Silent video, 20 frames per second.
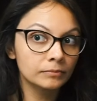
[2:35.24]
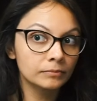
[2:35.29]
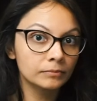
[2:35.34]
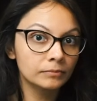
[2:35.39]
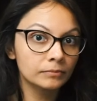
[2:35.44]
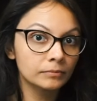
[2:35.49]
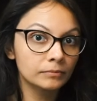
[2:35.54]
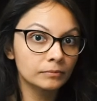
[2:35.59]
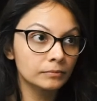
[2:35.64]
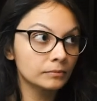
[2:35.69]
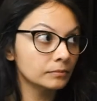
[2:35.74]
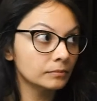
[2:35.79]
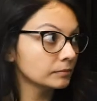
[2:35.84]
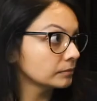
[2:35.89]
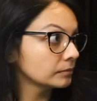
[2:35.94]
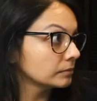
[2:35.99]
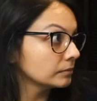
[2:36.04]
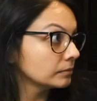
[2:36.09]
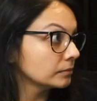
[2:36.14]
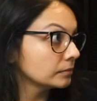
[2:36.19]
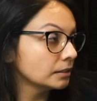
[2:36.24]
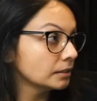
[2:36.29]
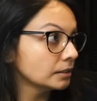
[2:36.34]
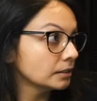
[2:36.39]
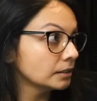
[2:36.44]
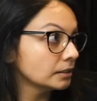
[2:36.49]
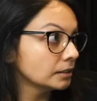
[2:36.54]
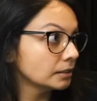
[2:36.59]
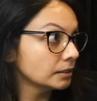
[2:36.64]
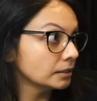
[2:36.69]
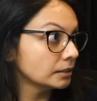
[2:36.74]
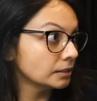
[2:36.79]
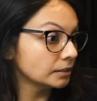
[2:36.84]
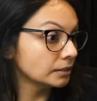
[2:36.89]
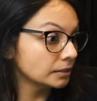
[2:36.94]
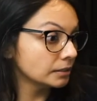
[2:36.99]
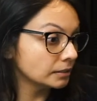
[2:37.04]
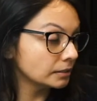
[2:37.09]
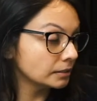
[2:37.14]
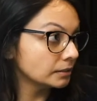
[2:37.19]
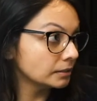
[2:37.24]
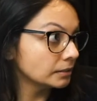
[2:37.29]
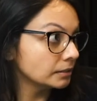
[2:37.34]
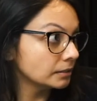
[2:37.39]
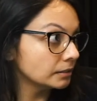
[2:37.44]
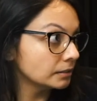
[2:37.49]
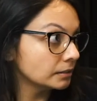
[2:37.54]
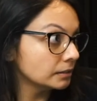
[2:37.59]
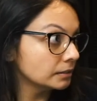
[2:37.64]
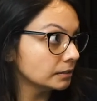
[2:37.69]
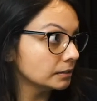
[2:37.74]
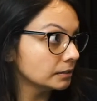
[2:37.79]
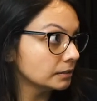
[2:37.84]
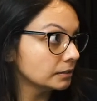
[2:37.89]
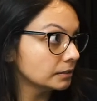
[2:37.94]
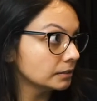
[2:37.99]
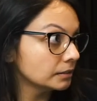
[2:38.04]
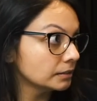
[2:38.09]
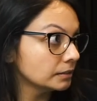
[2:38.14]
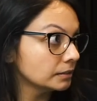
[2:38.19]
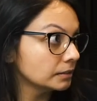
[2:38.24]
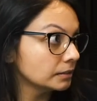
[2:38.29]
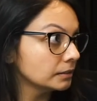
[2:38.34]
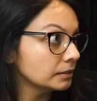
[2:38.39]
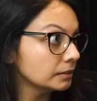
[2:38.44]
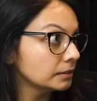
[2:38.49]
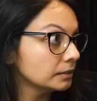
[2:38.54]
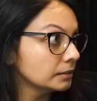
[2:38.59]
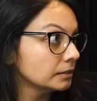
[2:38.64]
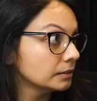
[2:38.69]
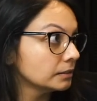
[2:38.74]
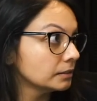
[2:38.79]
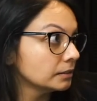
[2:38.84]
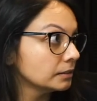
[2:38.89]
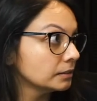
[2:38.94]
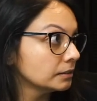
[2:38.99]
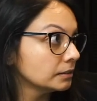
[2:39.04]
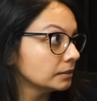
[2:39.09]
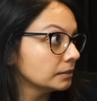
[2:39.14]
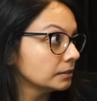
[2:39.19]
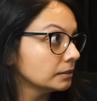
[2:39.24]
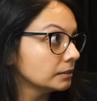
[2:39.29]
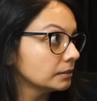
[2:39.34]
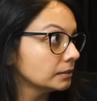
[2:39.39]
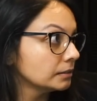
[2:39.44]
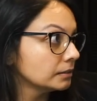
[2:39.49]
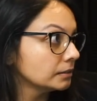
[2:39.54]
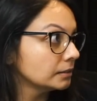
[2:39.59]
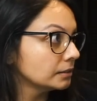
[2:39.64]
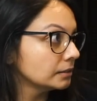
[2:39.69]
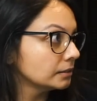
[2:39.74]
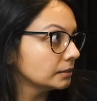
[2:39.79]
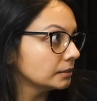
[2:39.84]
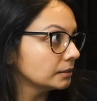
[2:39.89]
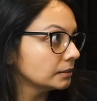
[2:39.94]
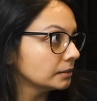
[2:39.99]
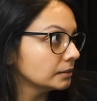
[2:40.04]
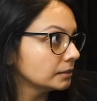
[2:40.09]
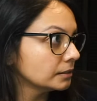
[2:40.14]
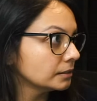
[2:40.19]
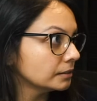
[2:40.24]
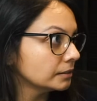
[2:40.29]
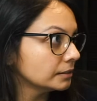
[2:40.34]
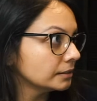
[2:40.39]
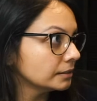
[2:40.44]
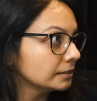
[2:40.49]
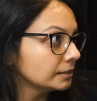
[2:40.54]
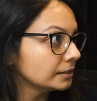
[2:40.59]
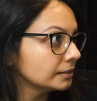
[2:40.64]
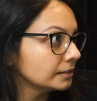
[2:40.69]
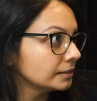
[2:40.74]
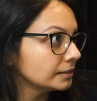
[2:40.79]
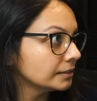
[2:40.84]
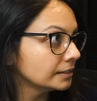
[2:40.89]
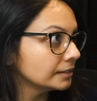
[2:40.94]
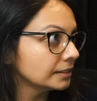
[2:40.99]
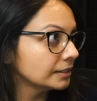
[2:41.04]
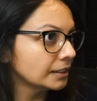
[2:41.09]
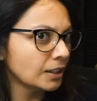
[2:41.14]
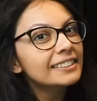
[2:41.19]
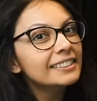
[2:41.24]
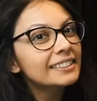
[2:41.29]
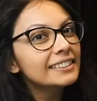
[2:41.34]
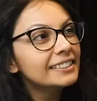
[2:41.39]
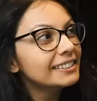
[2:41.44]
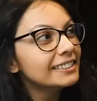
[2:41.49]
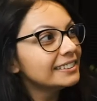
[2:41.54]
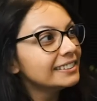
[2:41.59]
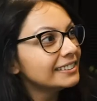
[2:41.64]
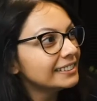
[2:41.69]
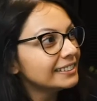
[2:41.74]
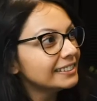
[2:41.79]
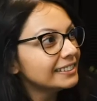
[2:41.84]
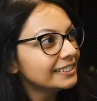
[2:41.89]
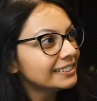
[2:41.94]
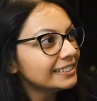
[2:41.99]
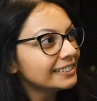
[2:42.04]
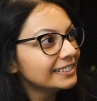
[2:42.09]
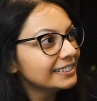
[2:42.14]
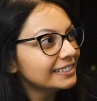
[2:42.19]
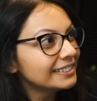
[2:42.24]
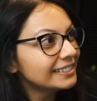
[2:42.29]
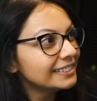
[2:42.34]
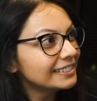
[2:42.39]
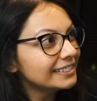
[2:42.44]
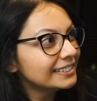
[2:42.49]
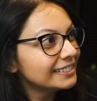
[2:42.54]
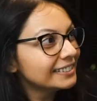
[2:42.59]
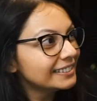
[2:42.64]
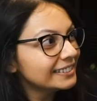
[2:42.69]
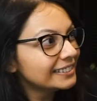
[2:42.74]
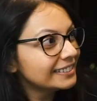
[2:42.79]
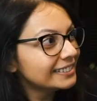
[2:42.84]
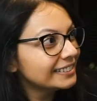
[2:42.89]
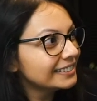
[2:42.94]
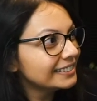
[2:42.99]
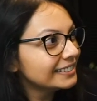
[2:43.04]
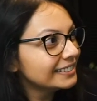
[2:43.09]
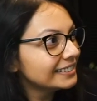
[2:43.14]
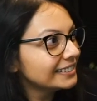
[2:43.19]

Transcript: (not speaking)